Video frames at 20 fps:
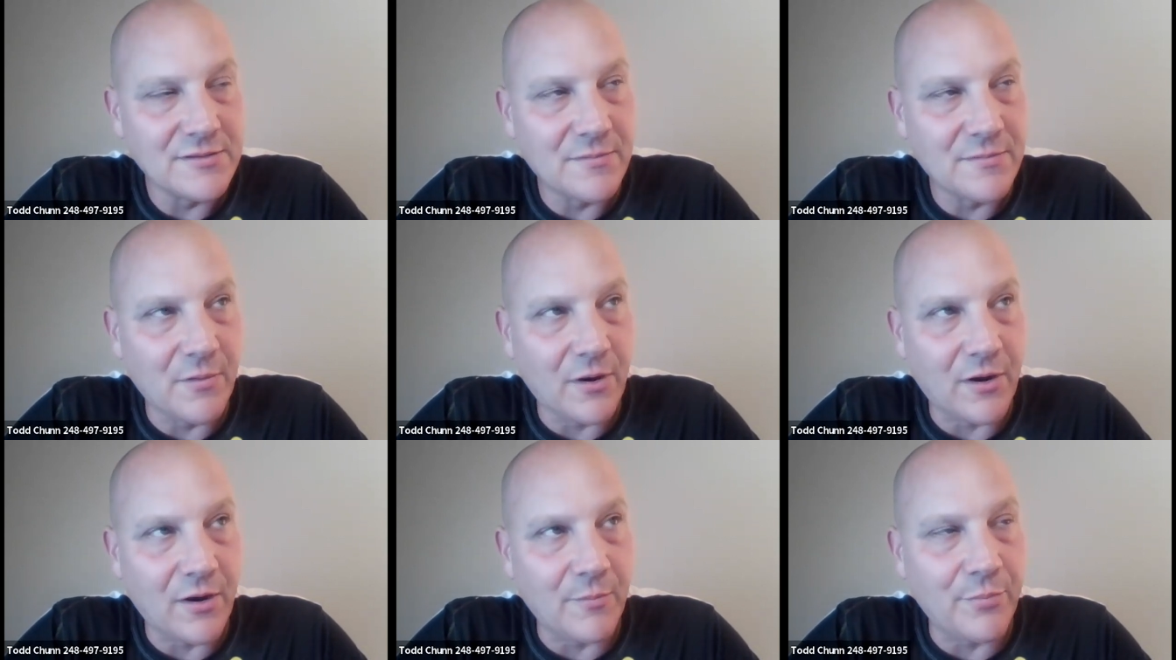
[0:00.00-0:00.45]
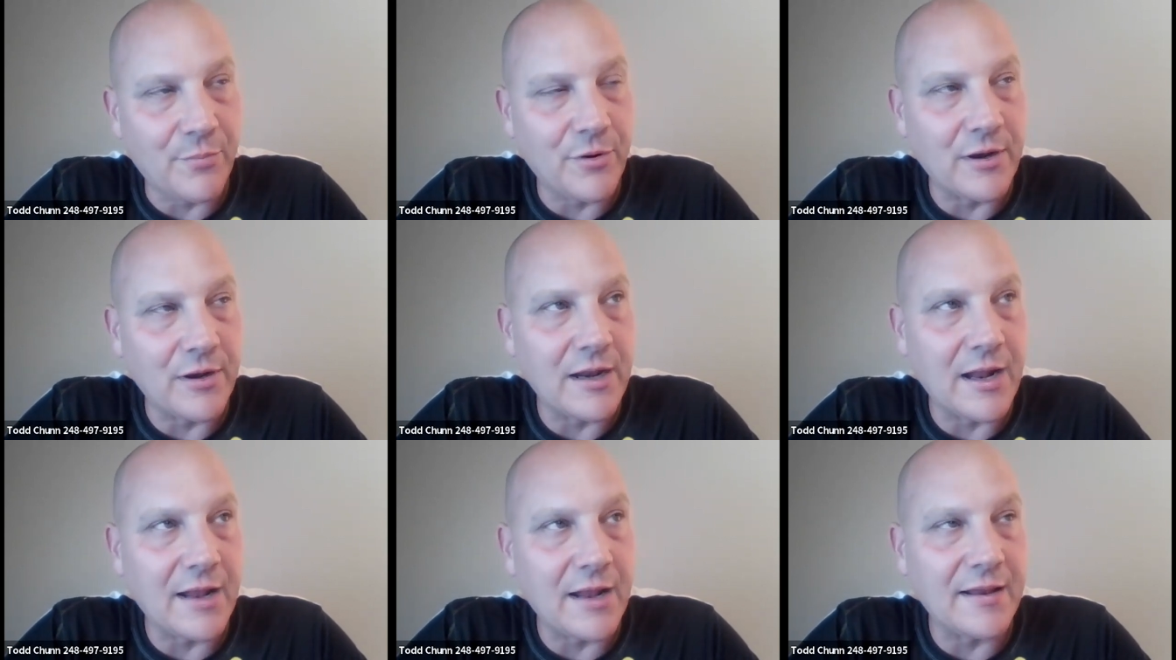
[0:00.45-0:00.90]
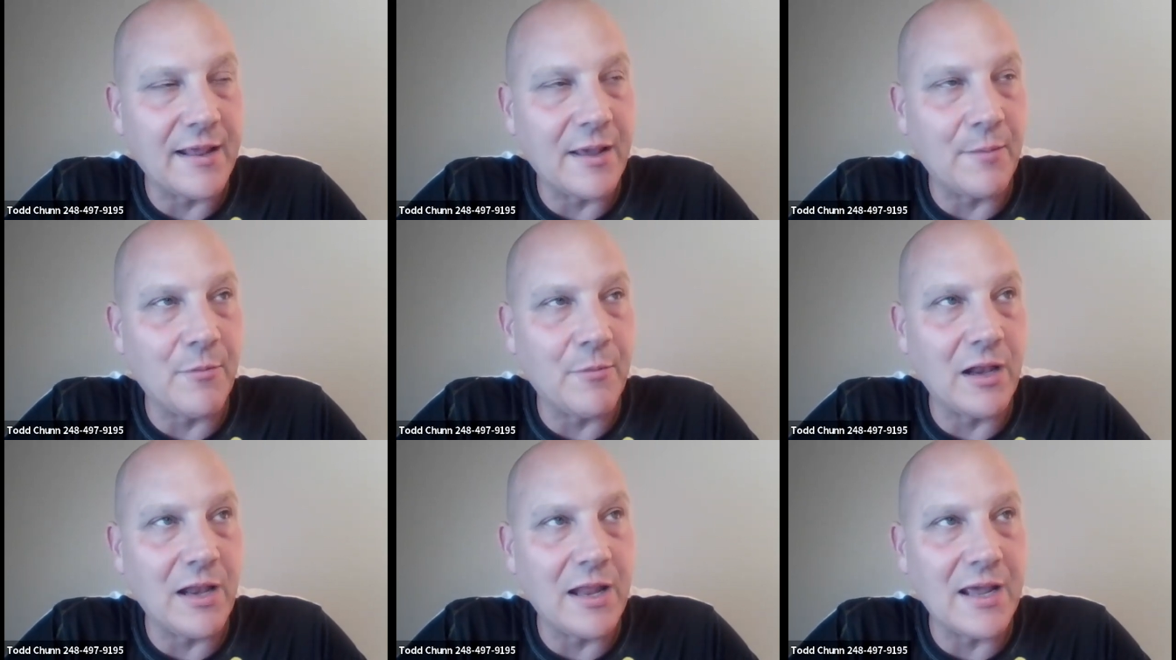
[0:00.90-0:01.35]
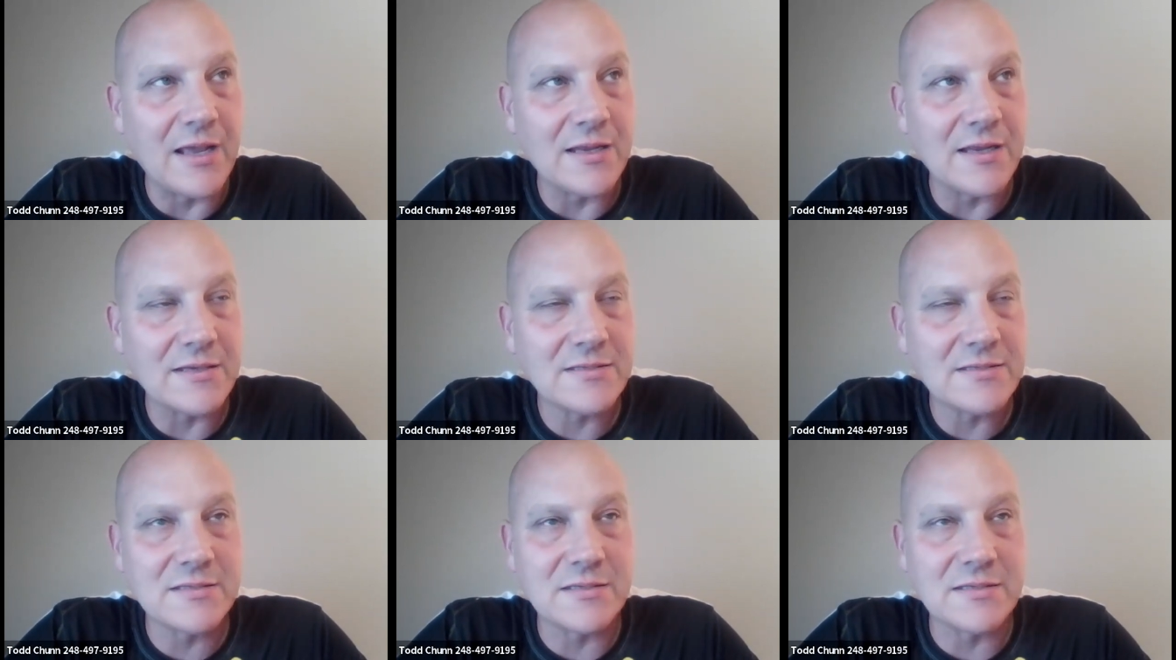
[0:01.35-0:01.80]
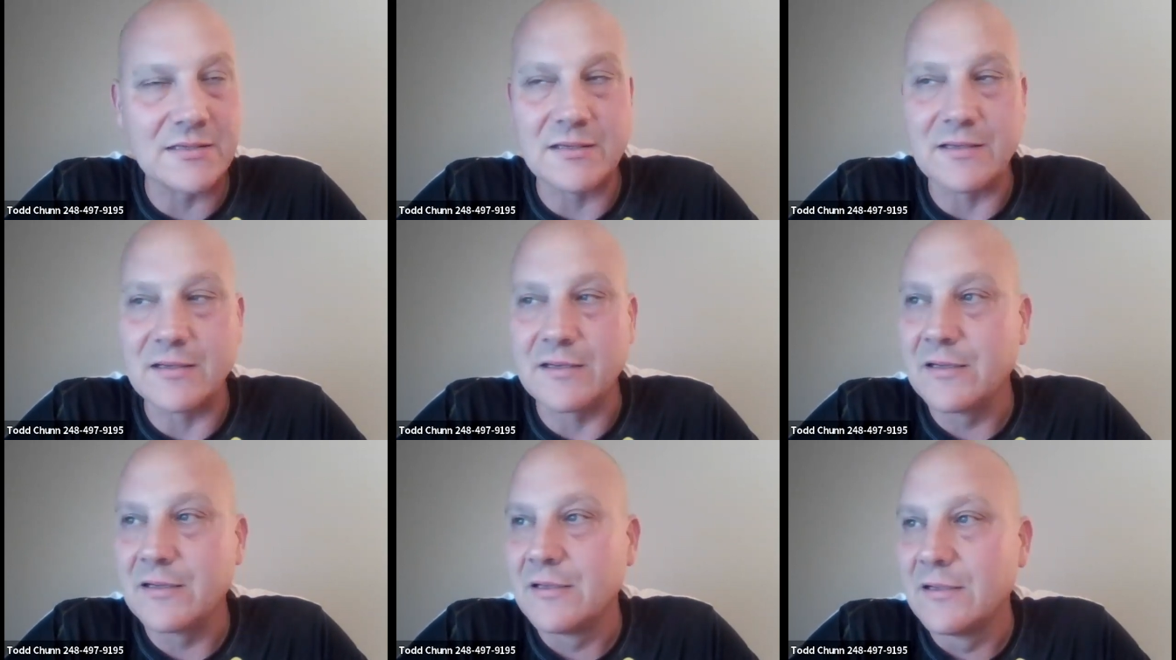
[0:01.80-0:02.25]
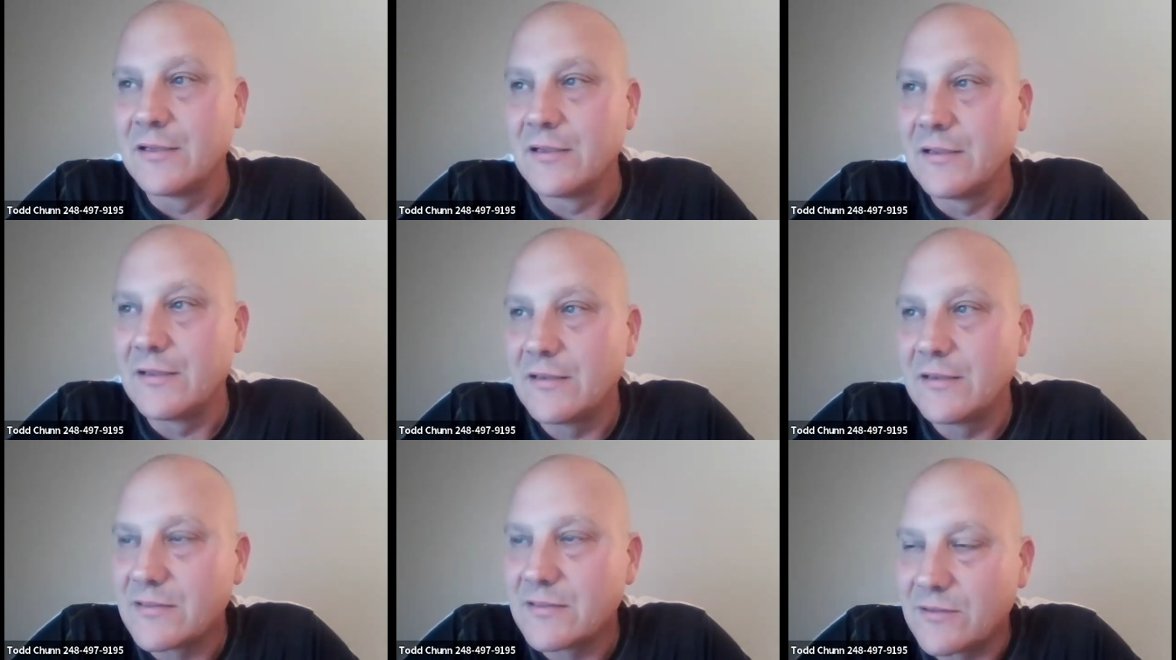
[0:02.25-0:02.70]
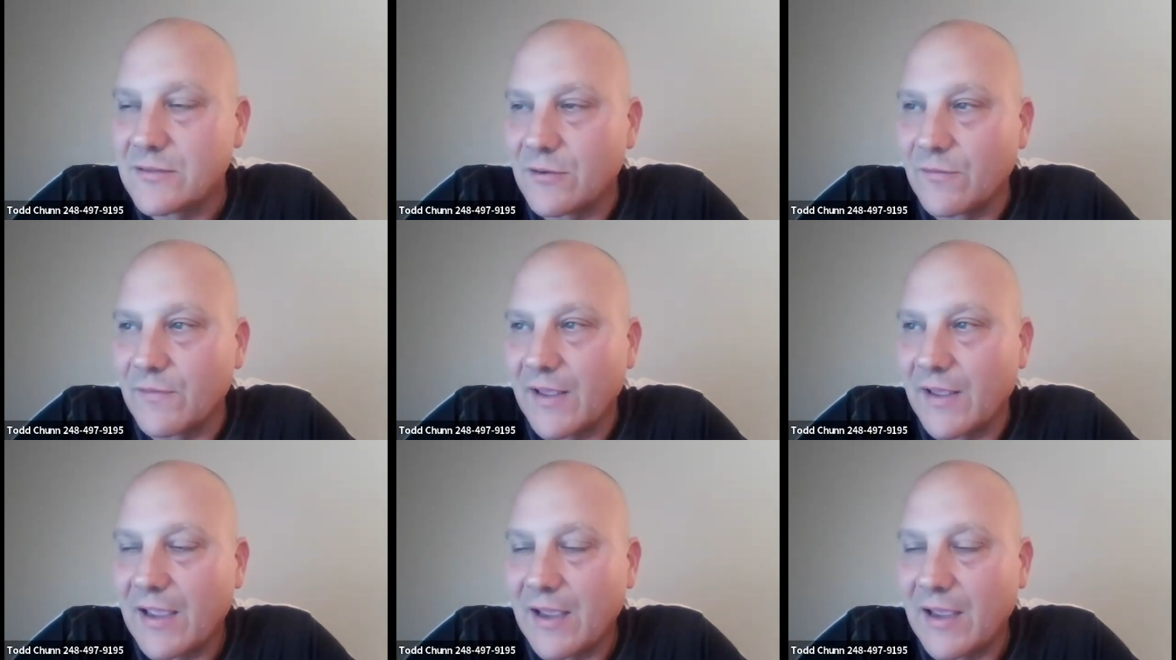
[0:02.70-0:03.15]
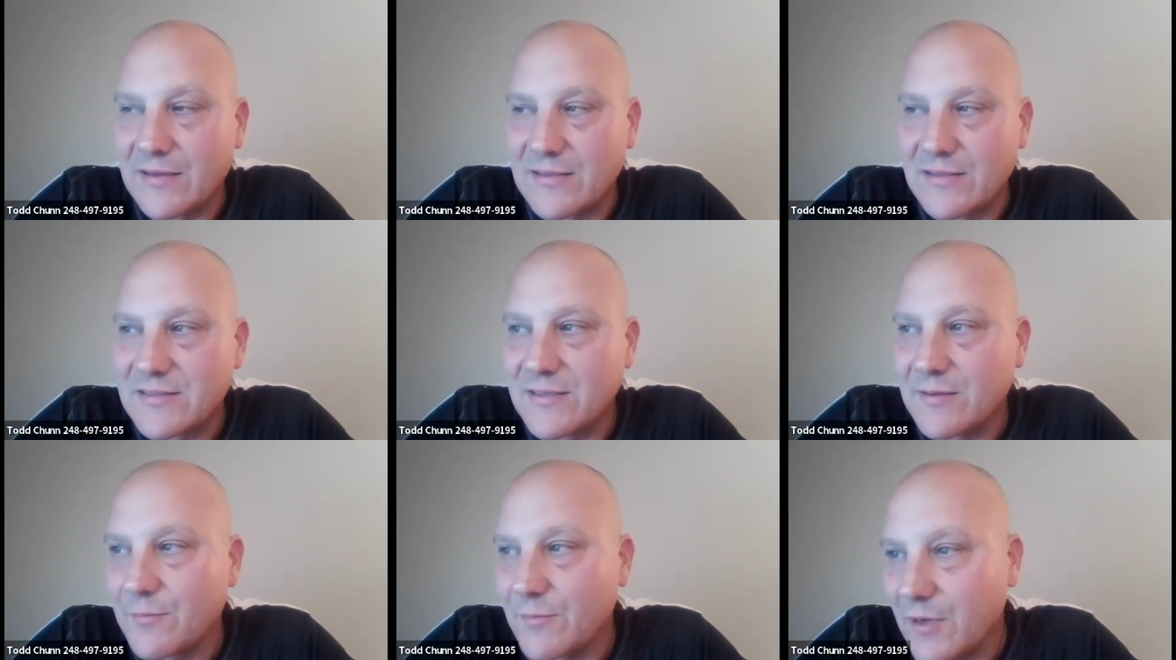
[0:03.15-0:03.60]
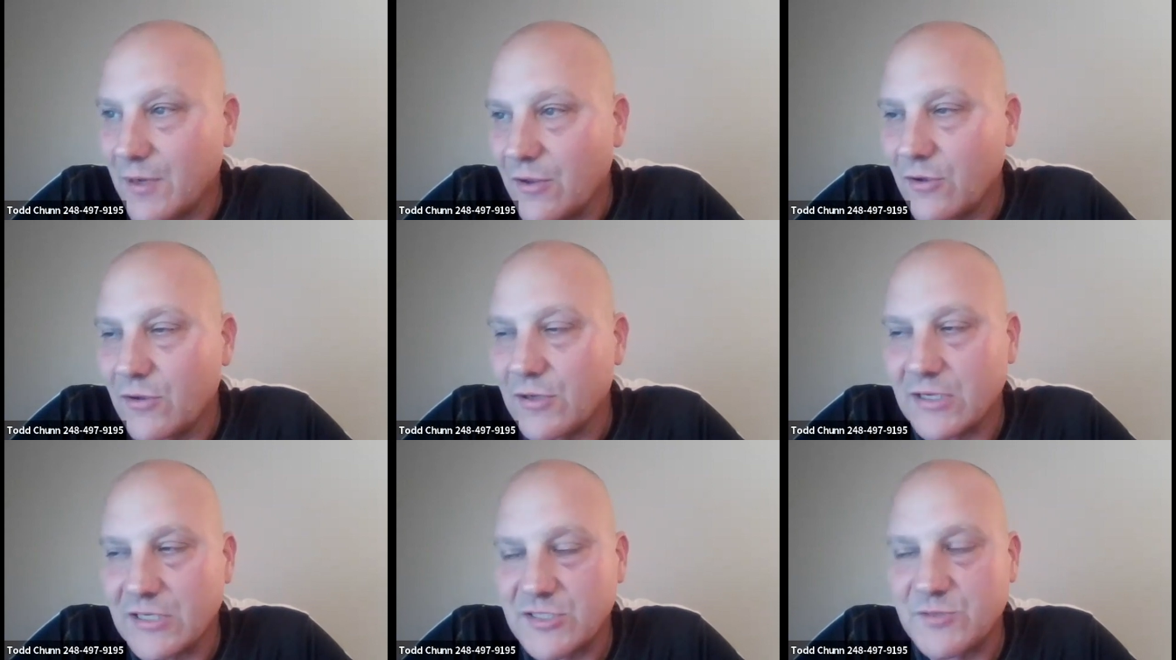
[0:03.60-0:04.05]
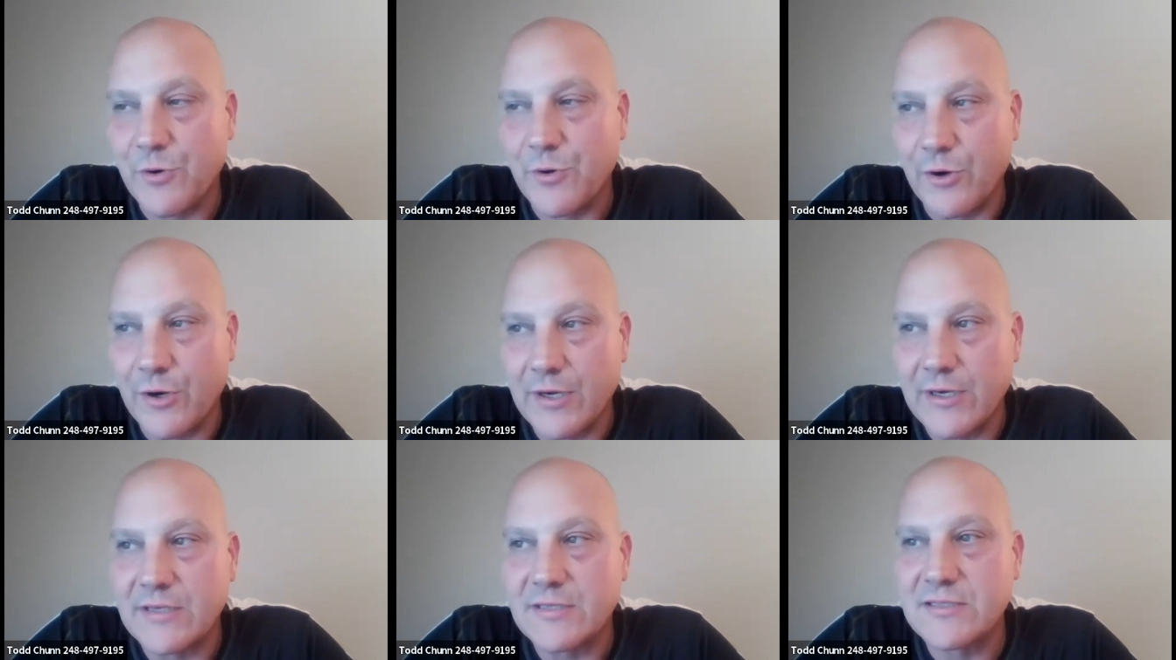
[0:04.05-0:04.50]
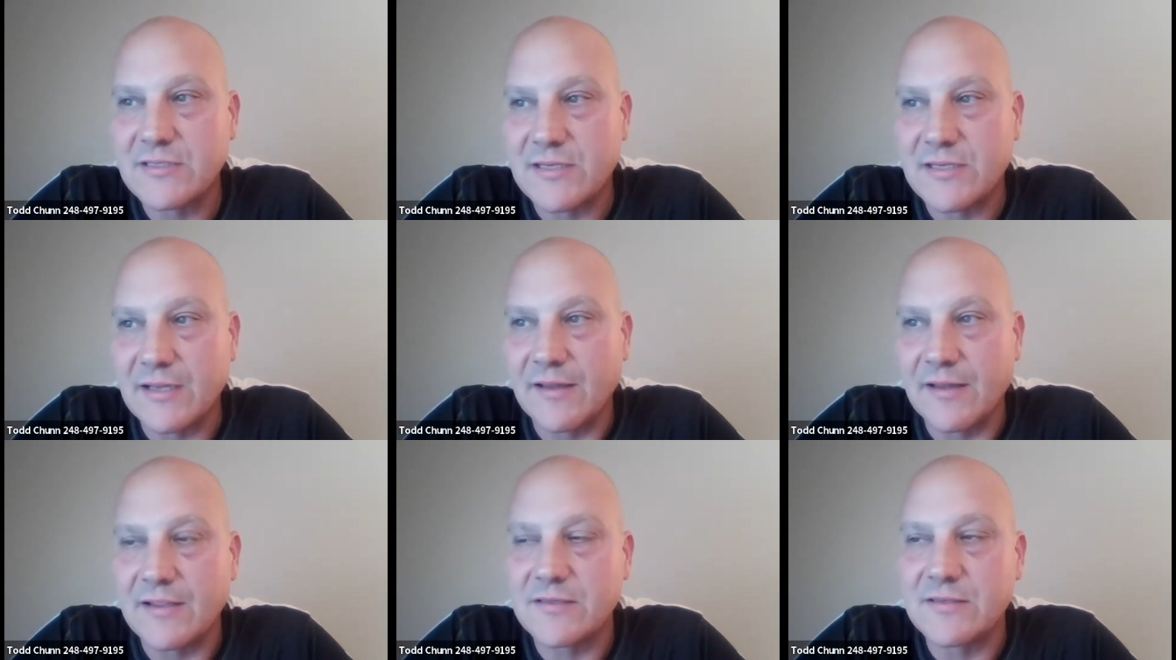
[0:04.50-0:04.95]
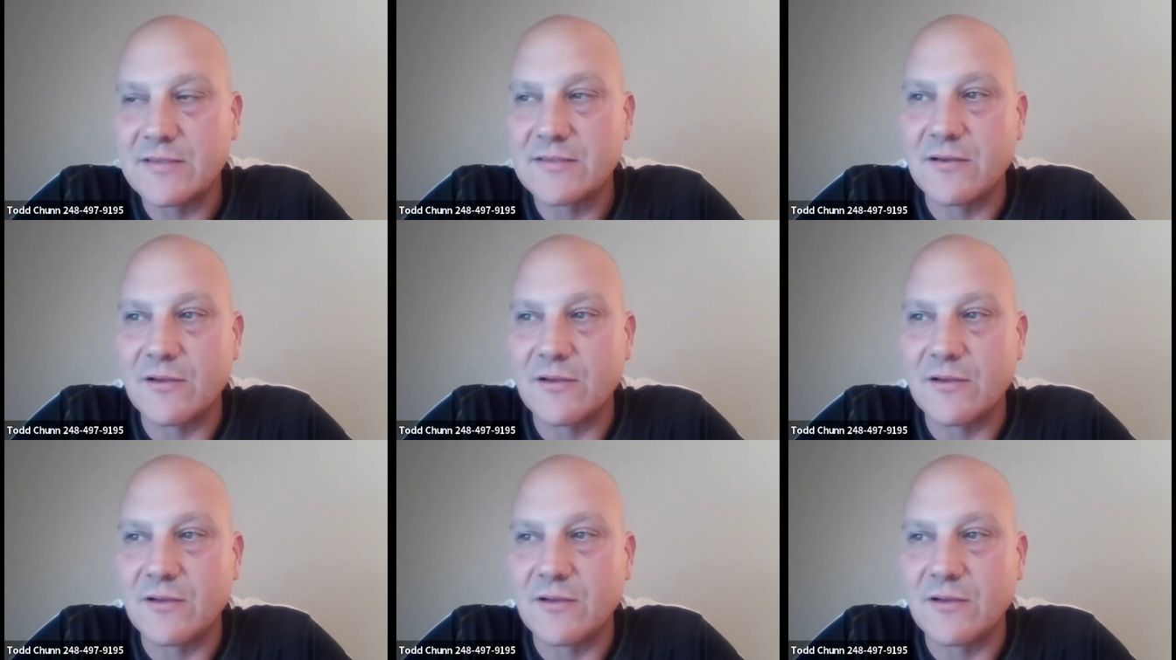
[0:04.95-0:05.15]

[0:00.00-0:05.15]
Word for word: They're gonna put it on the M L S. And so they kind of seem a little experienced in this.